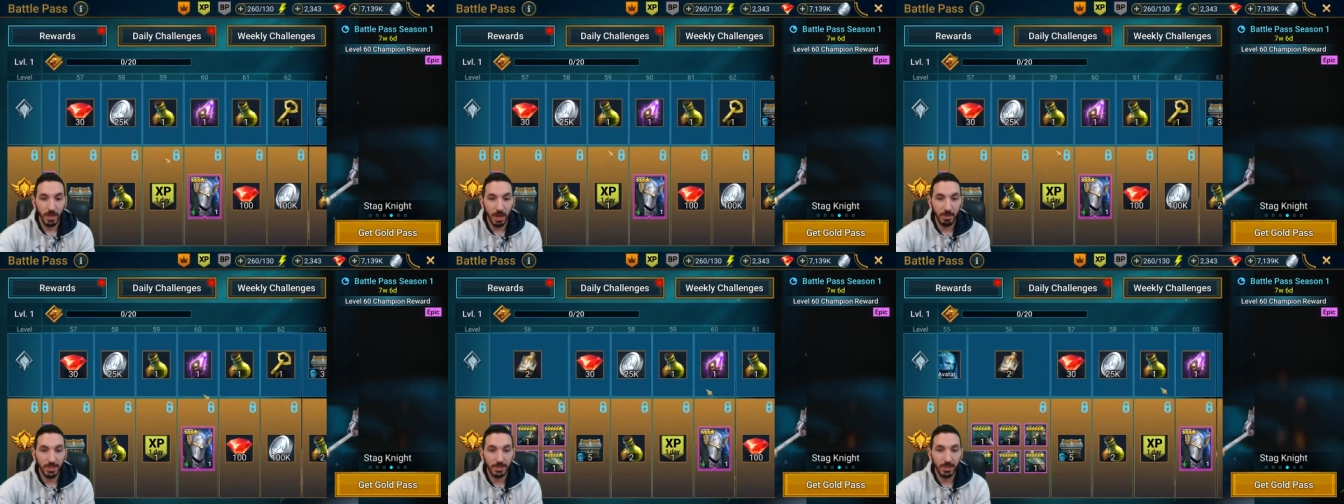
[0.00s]

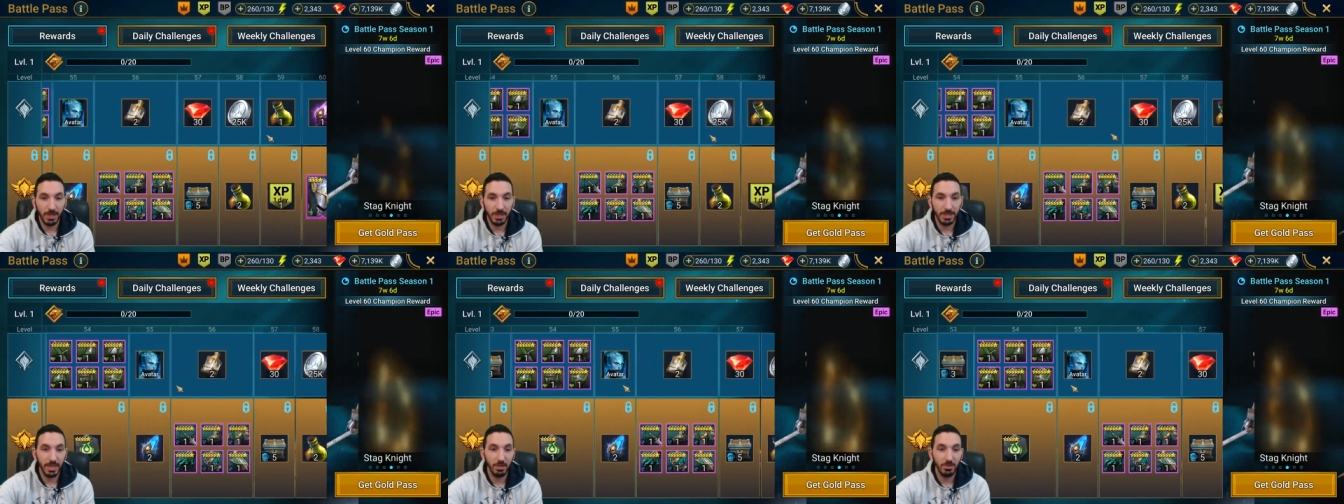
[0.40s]
I mean, it's
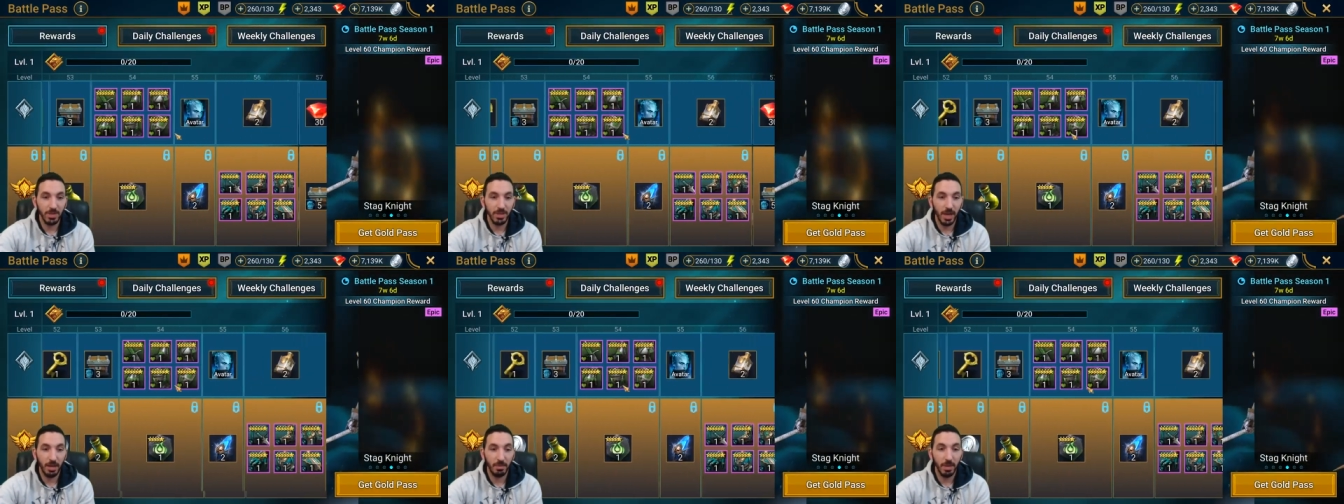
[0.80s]
gonna take you
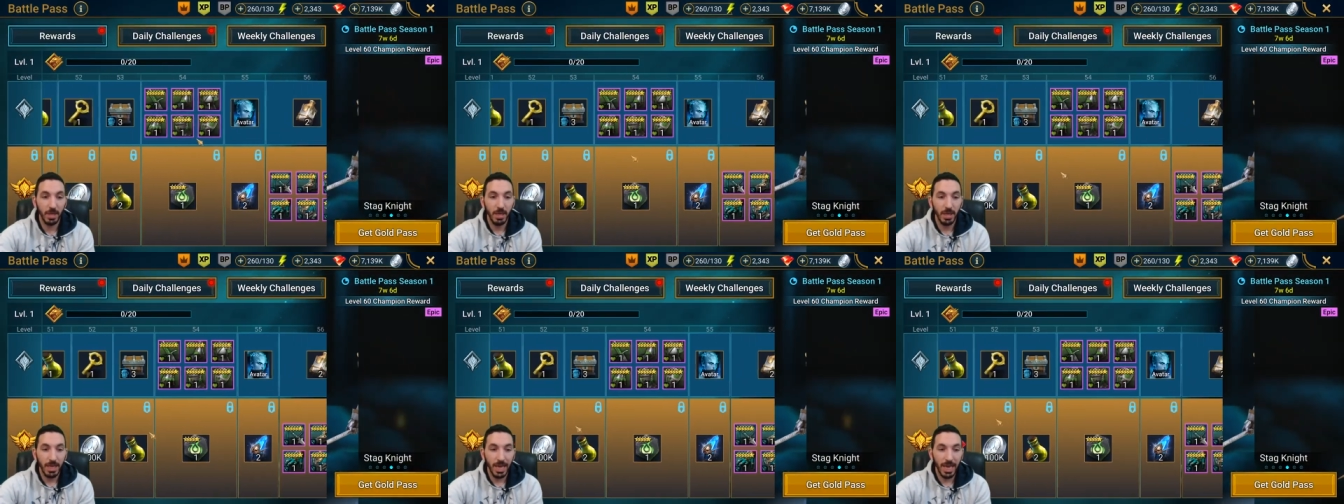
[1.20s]
time.
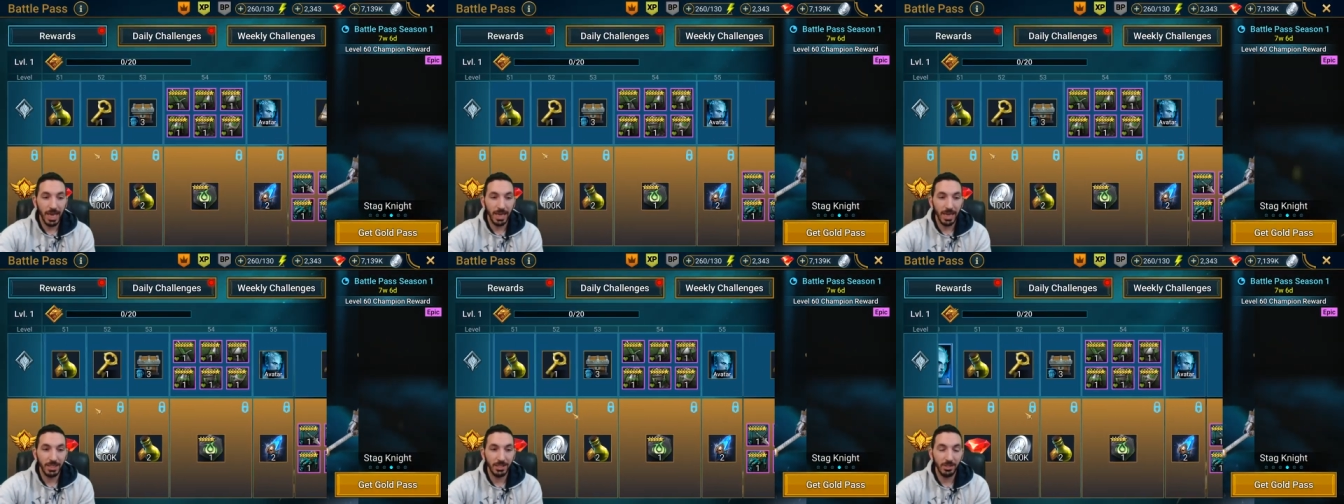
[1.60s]

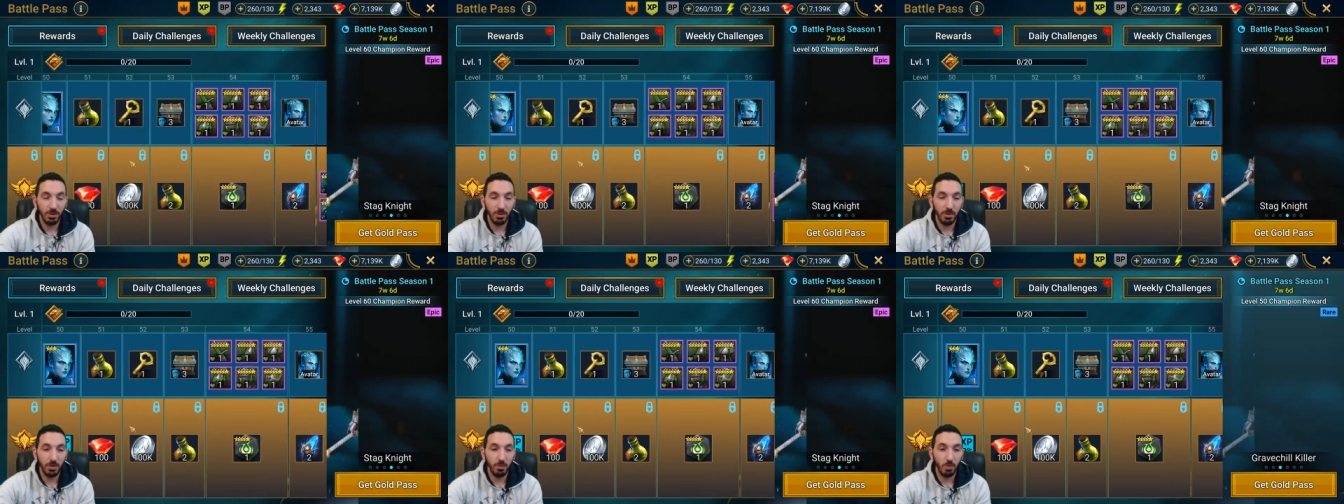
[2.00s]
And
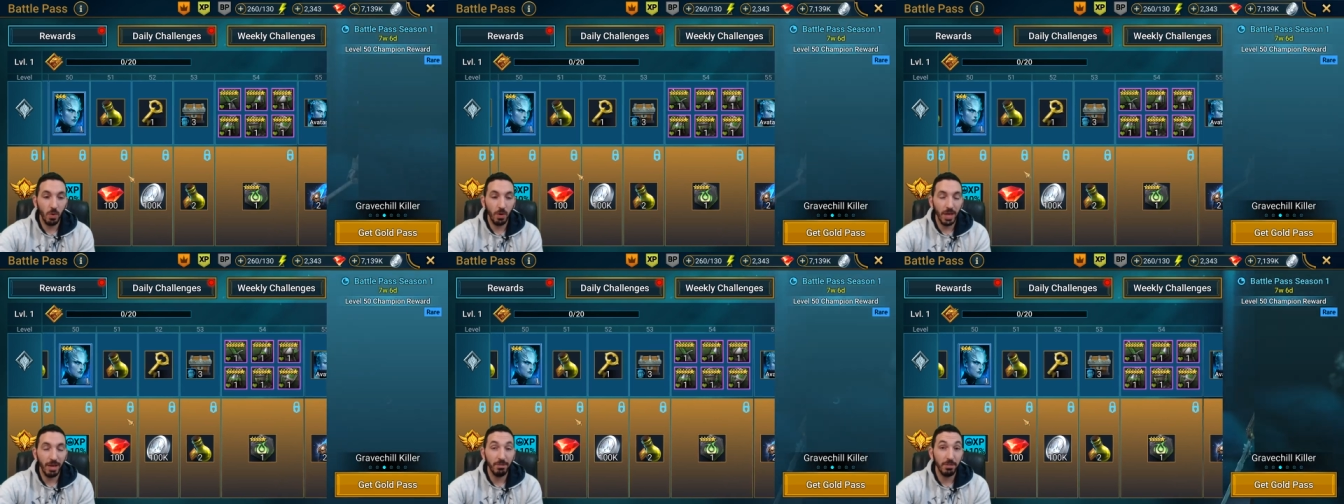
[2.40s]
so you
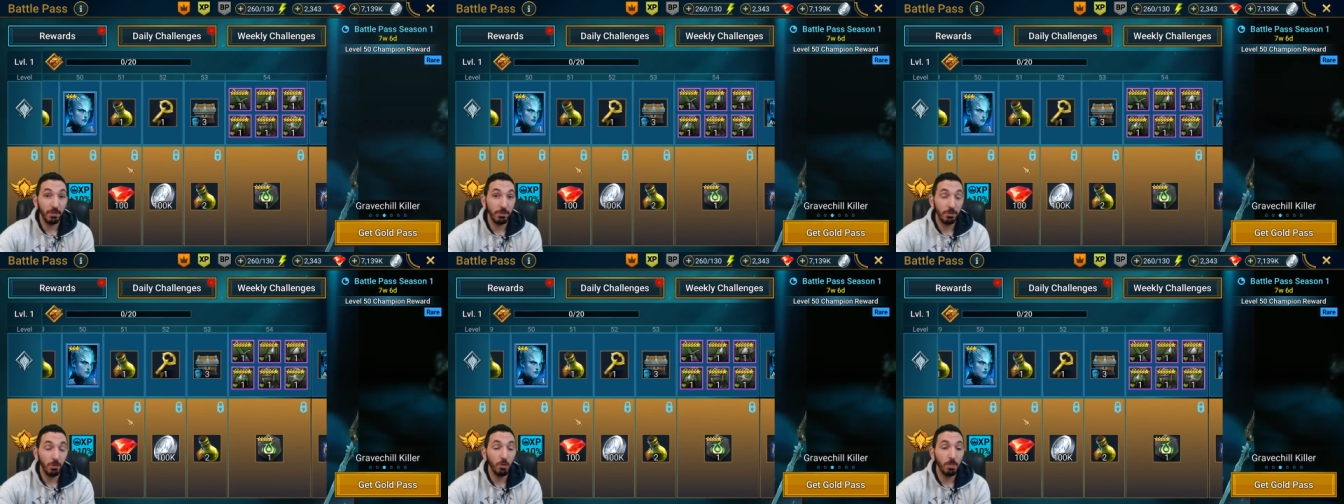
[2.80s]
won't have
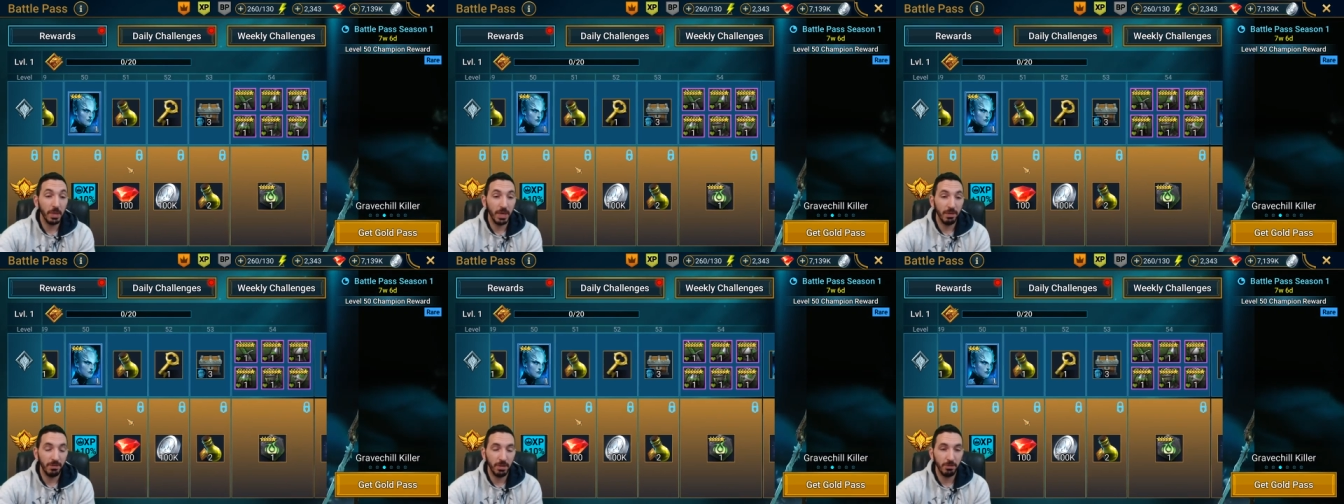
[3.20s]
the full
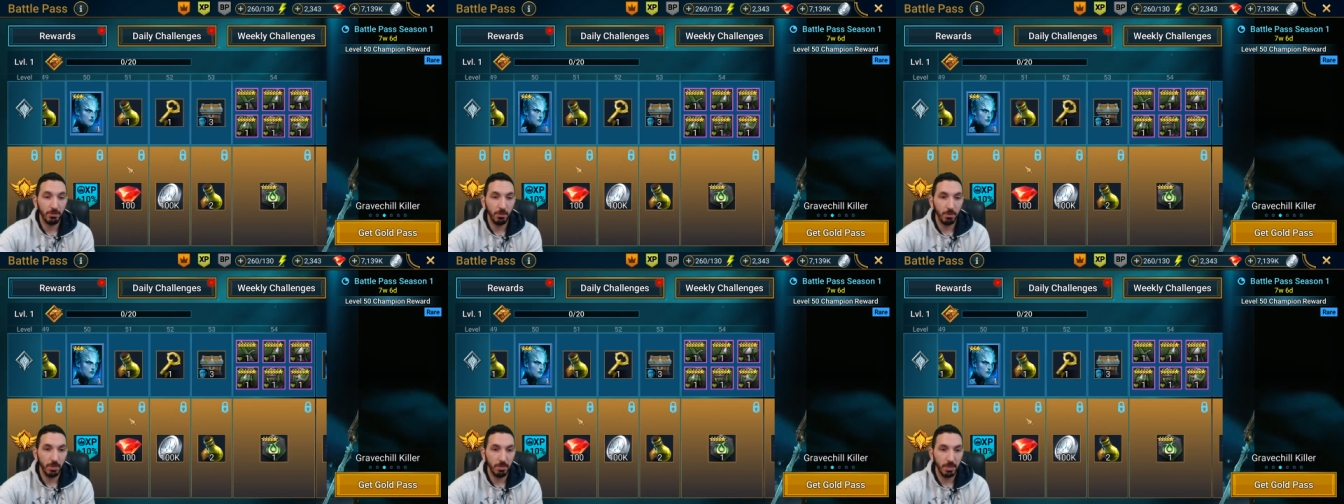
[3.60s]
benefit
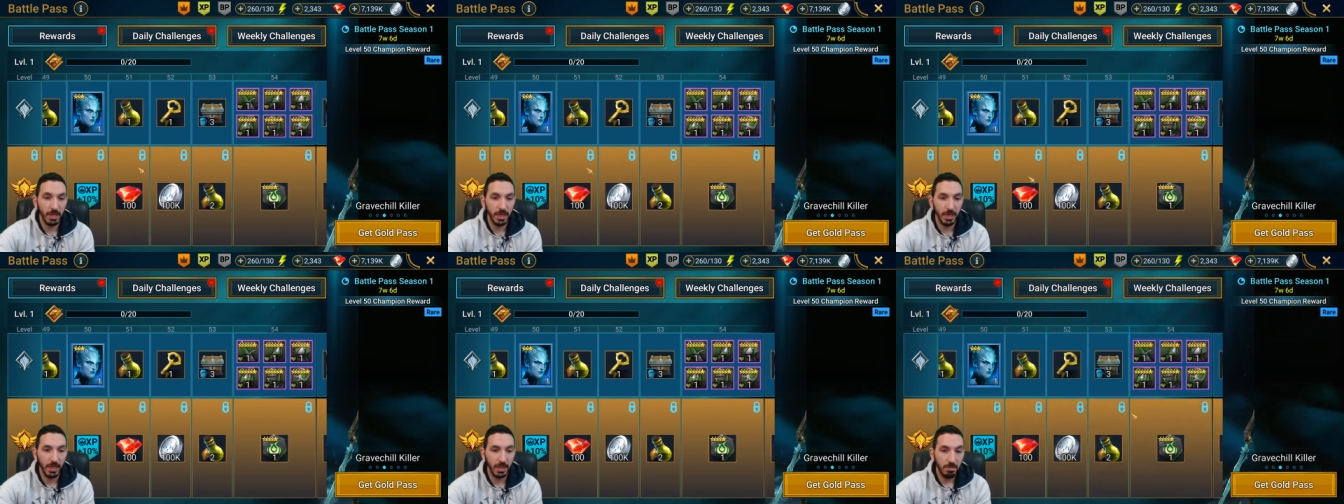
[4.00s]
from the
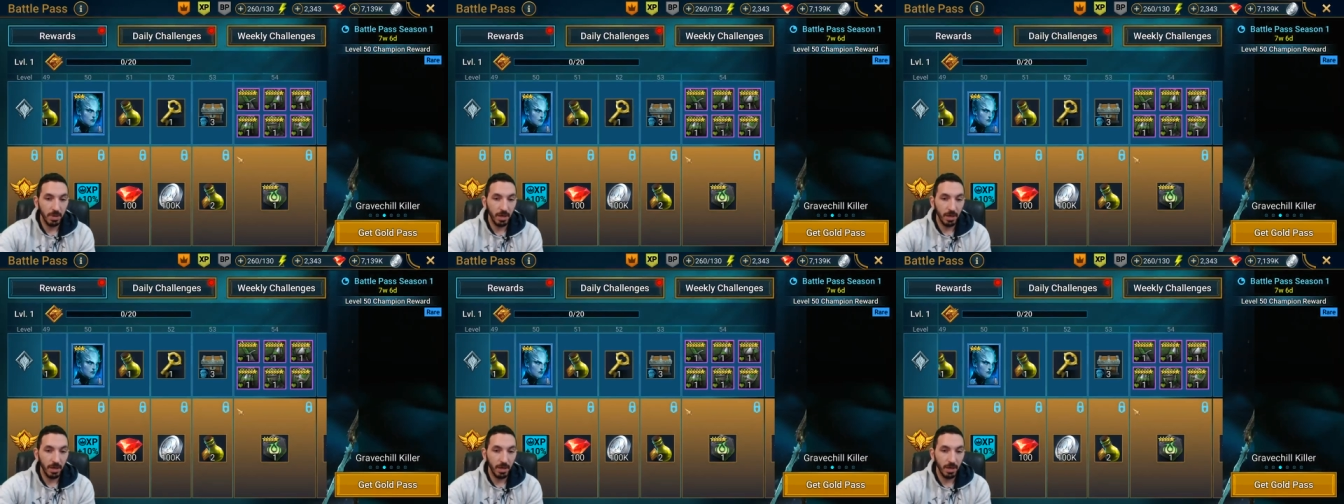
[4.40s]
beginning.